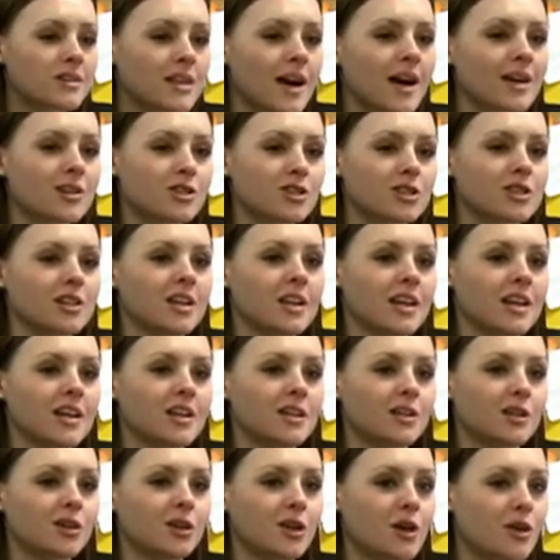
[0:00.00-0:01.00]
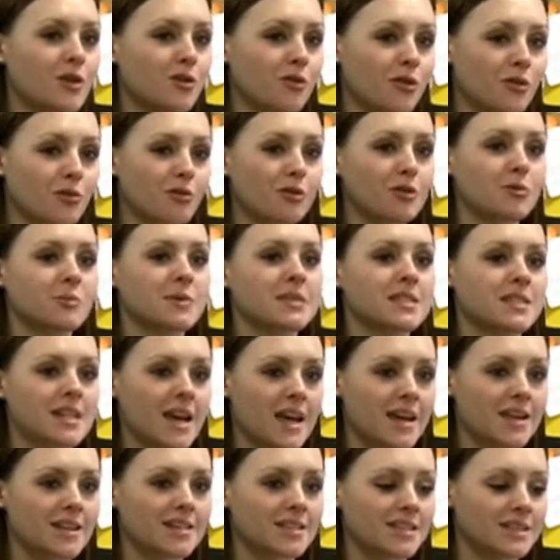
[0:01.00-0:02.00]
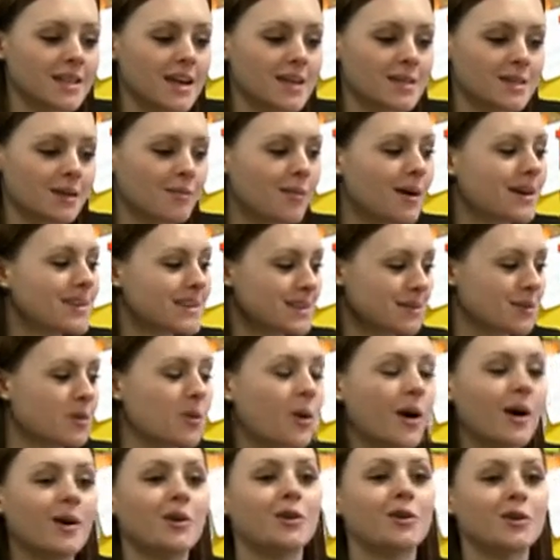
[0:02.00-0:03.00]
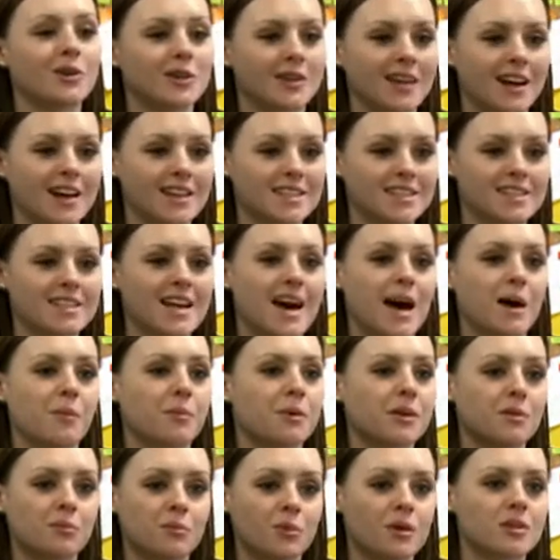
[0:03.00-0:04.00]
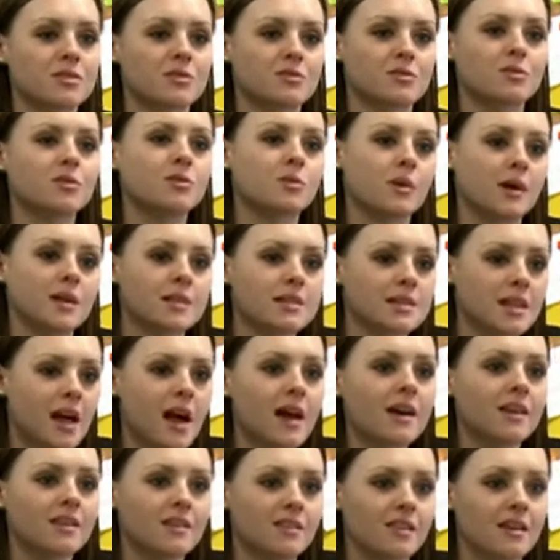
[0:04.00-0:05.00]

actually learnt through mistakes, and yes, I might seem quite organised now, but it wasn't always like